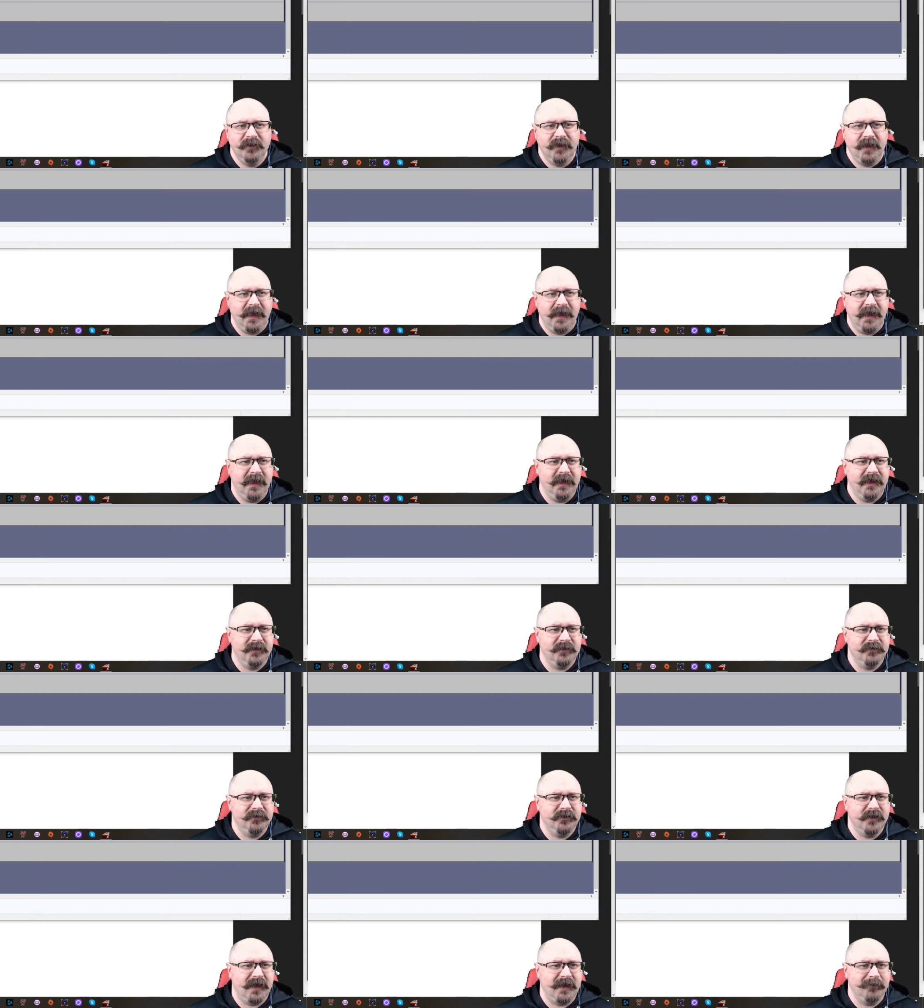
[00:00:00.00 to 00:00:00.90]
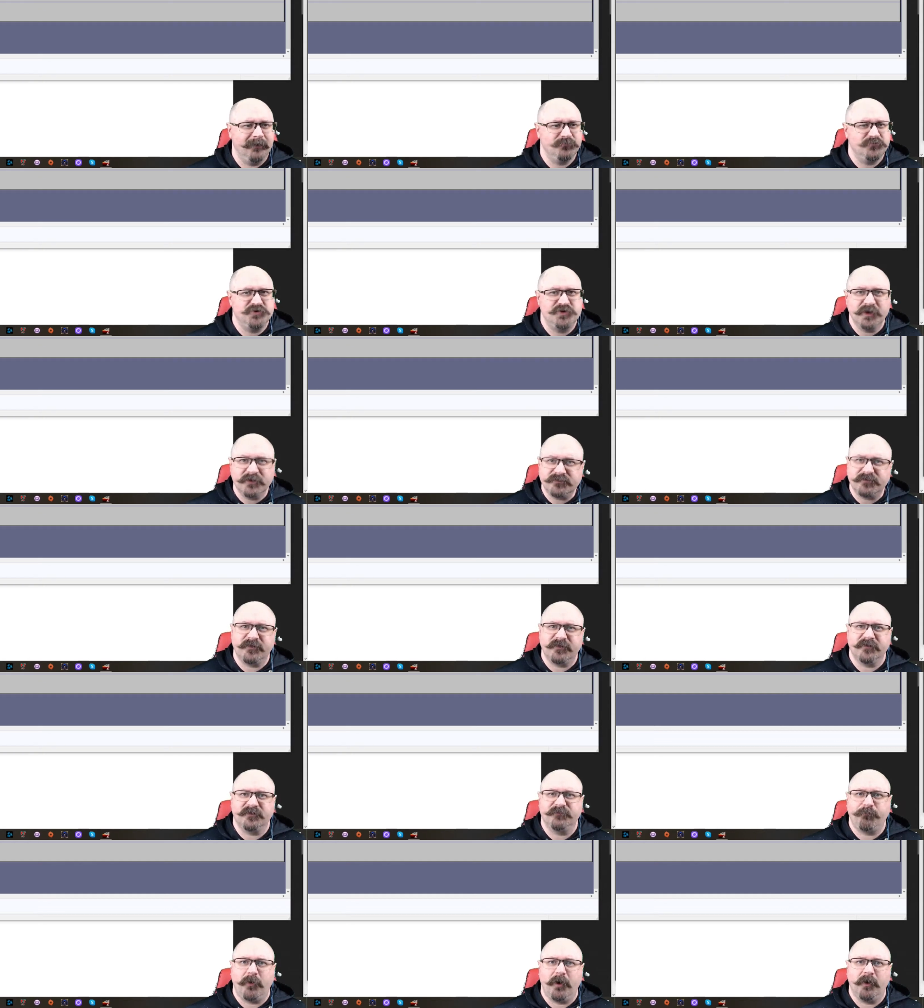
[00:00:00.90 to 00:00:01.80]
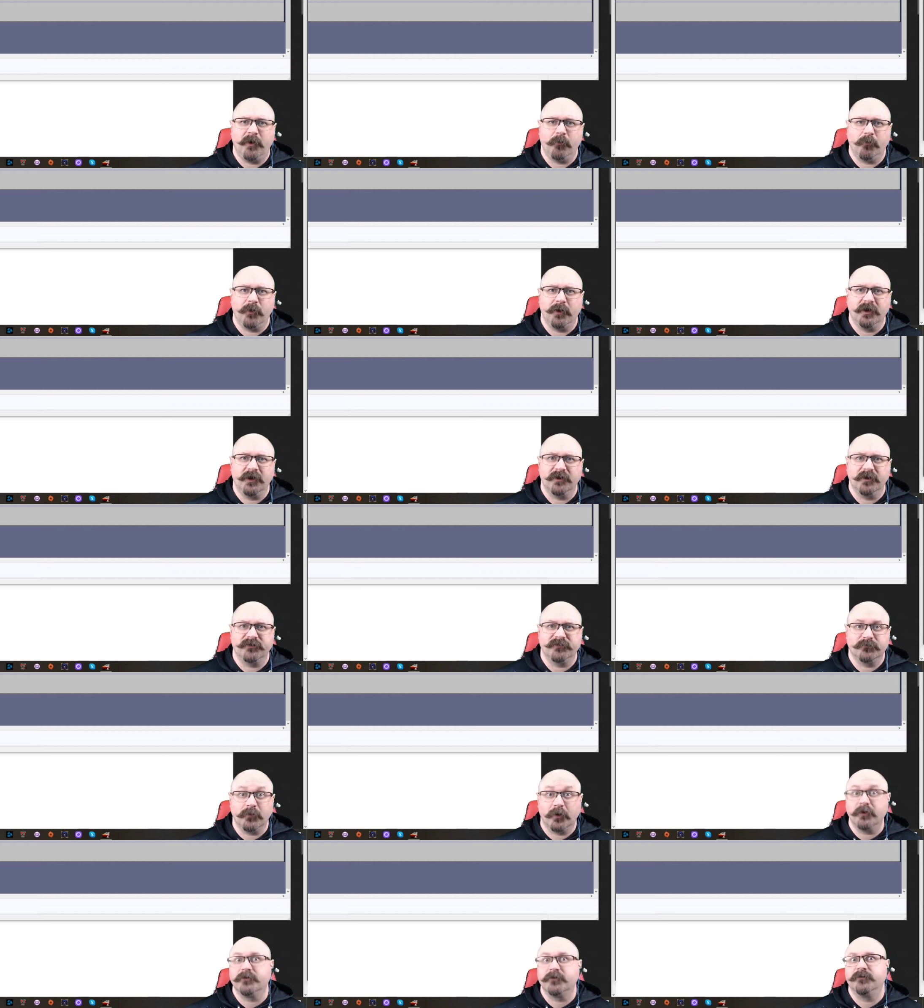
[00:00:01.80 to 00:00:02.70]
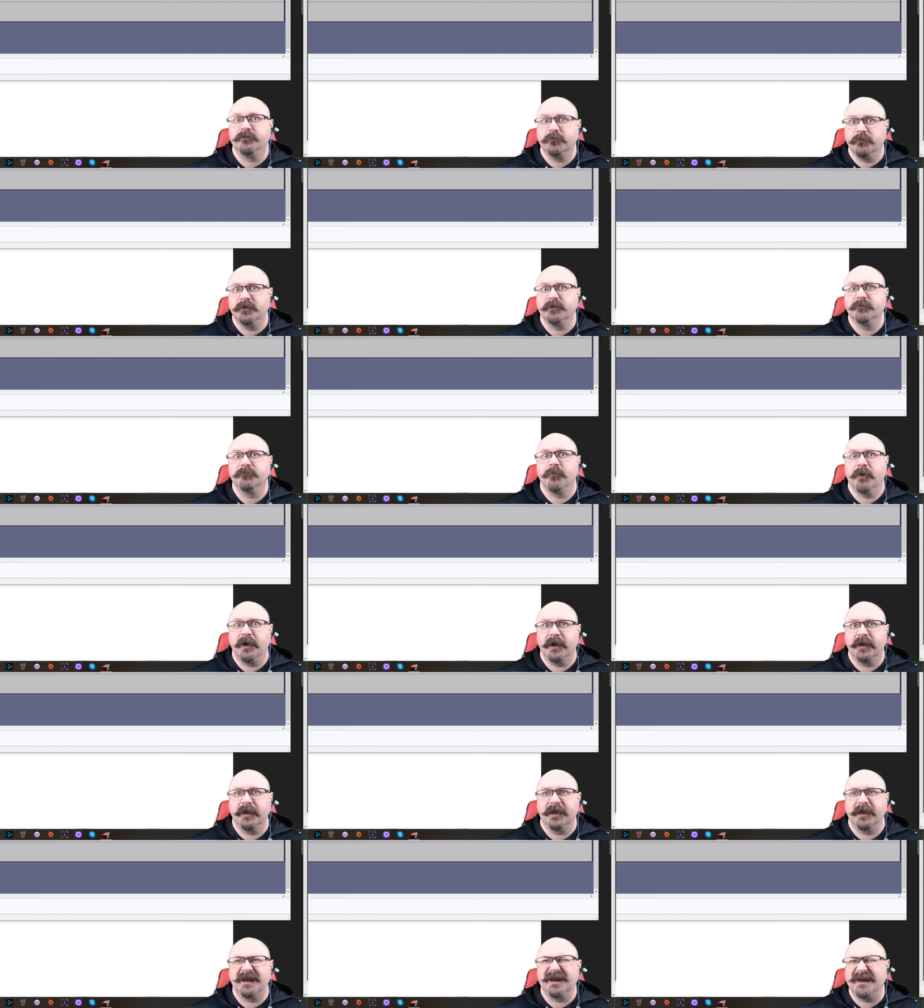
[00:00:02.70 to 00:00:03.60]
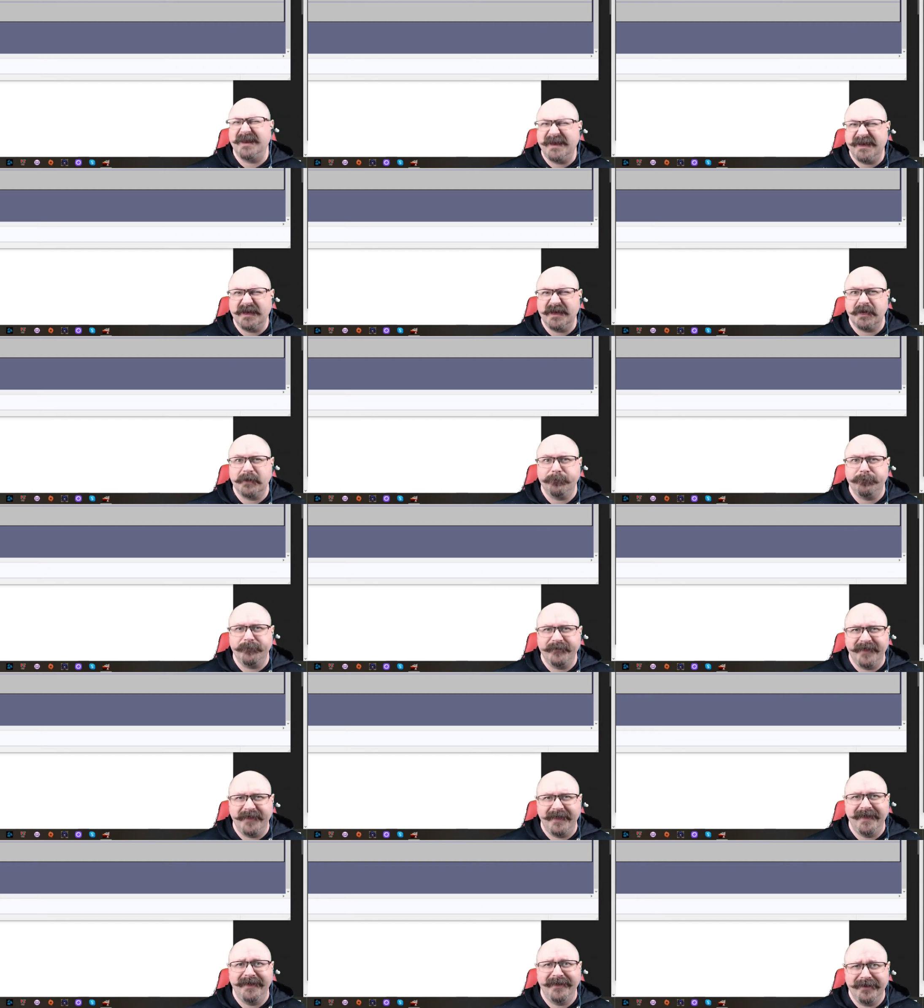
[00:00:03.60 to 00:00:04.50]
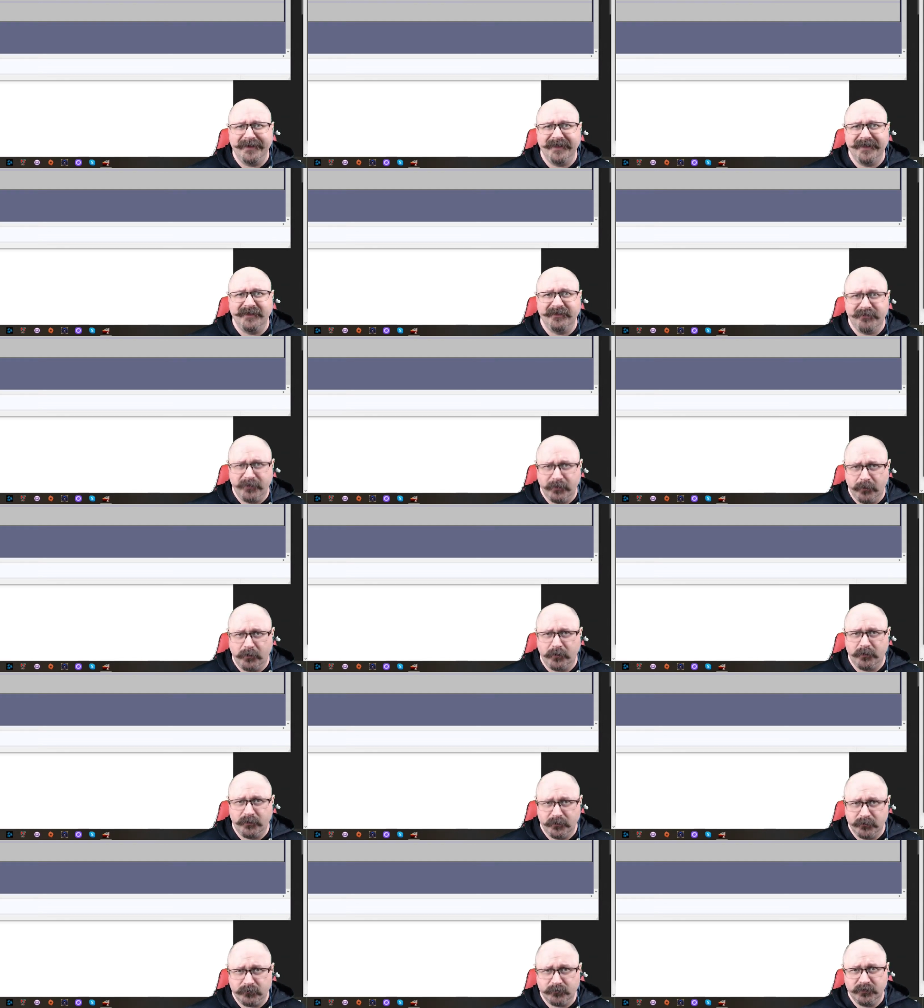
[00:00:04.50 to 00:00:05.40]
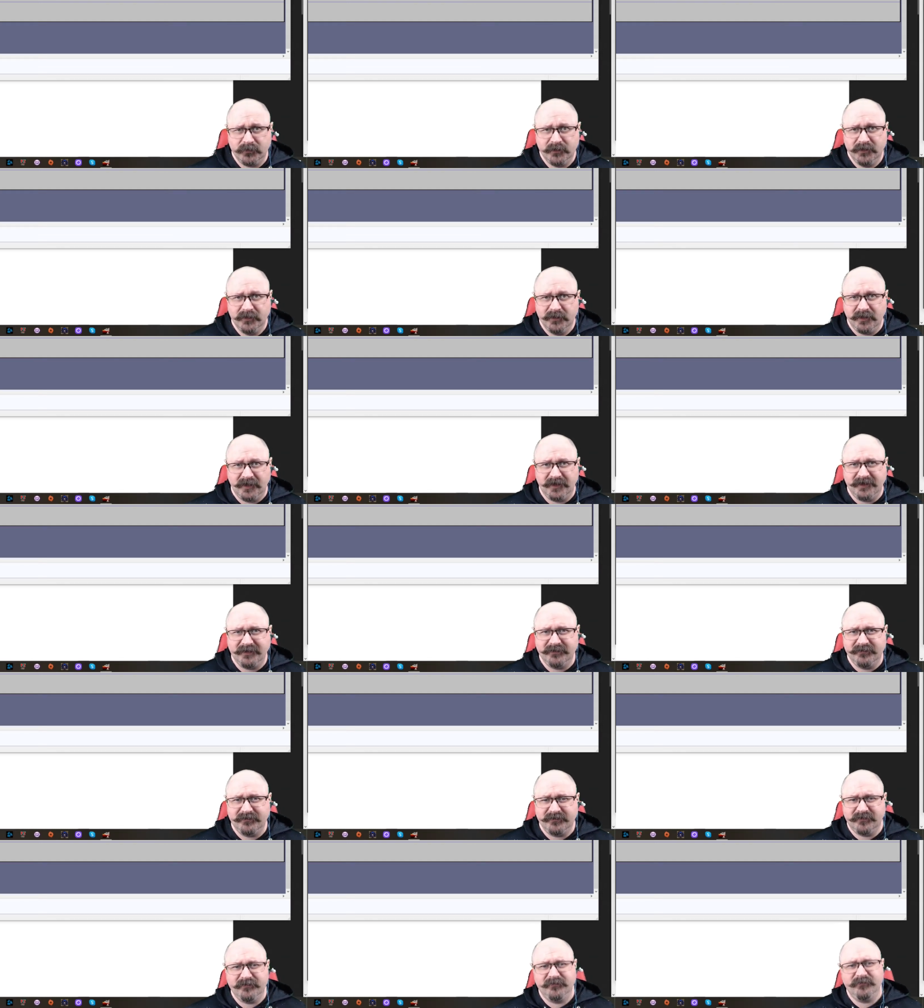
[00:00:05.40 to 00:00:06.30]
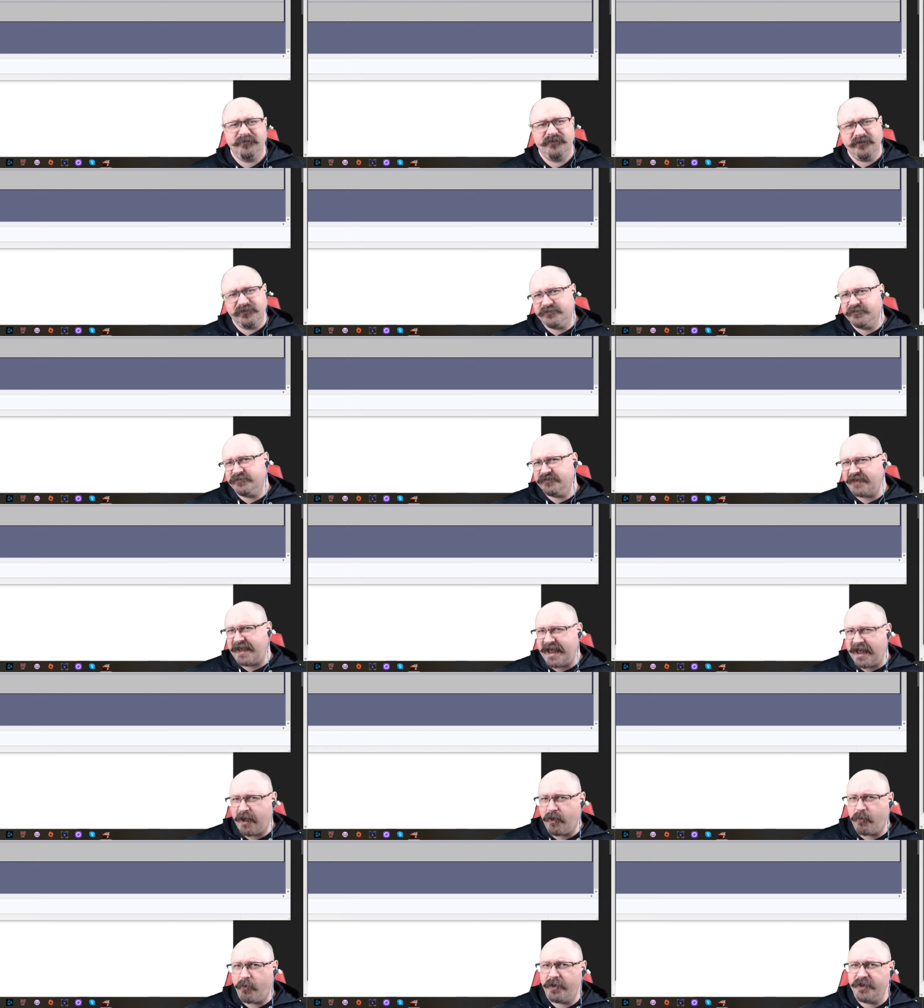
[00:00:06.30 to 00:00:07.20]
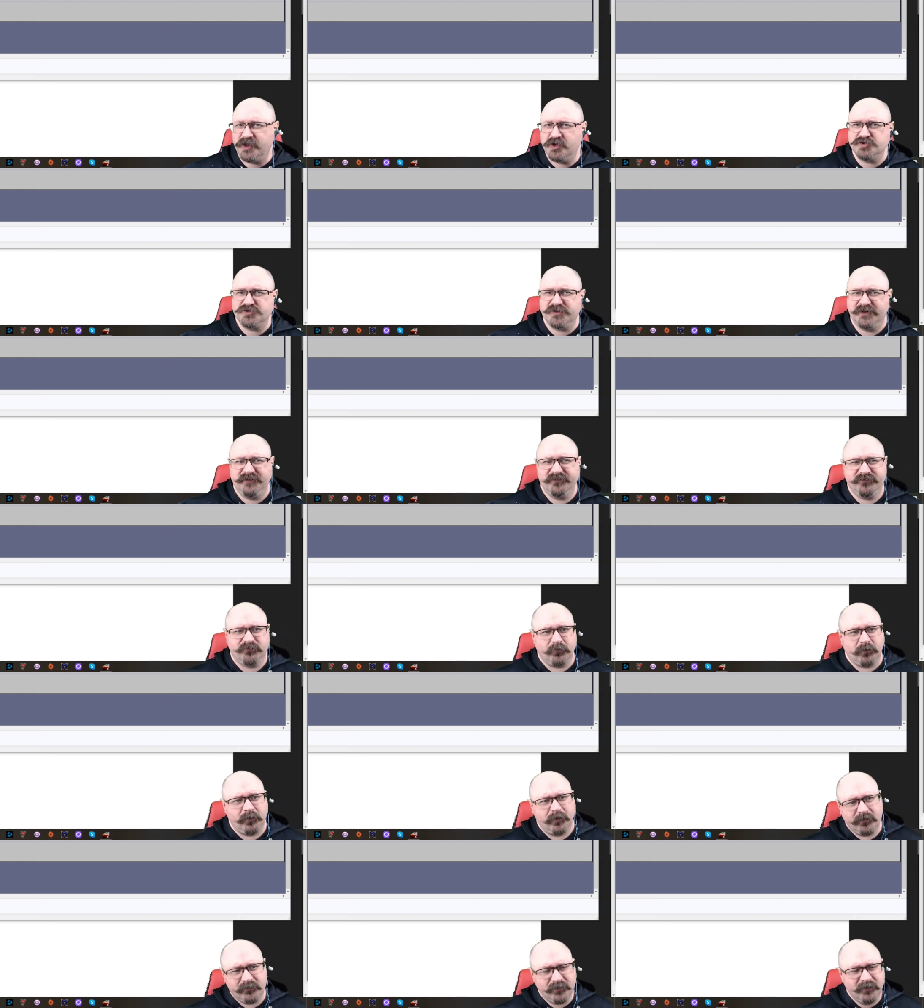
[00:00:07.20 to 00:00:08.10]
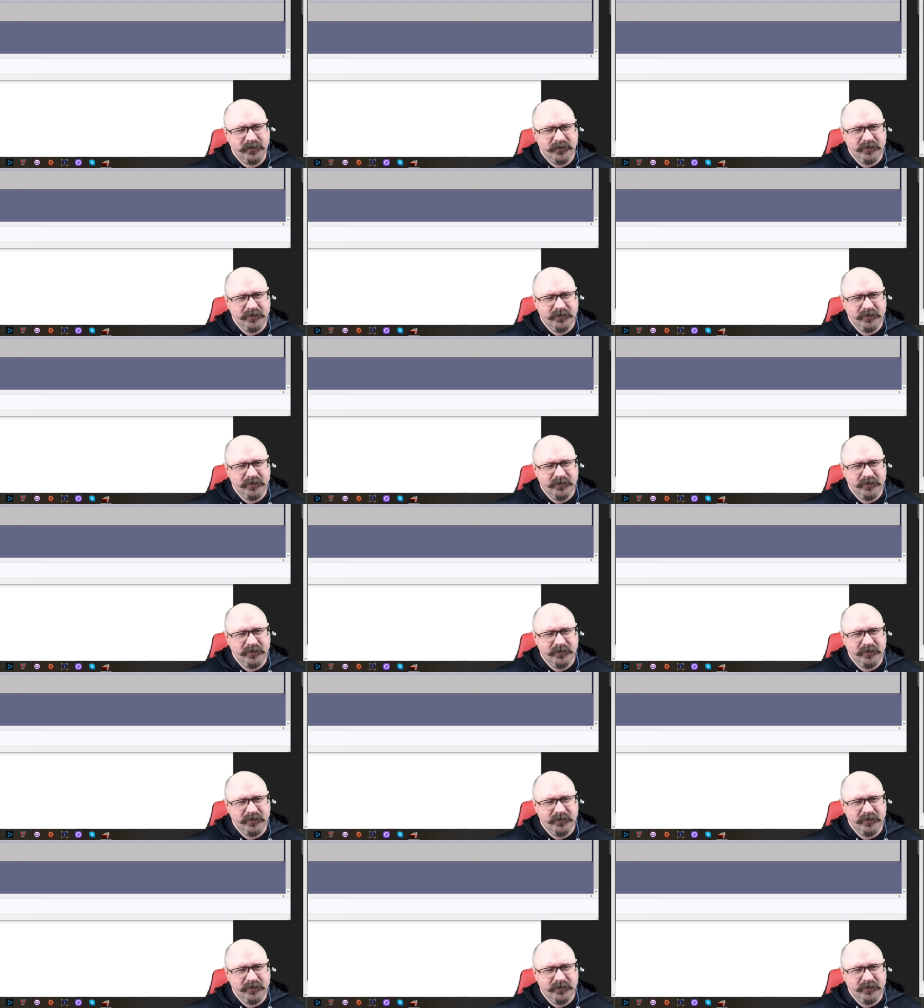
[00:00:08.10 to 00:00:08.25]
and I'm just at the spot where I'm going to start doing my cleanup and the editing of the audio. And this is how I usually start.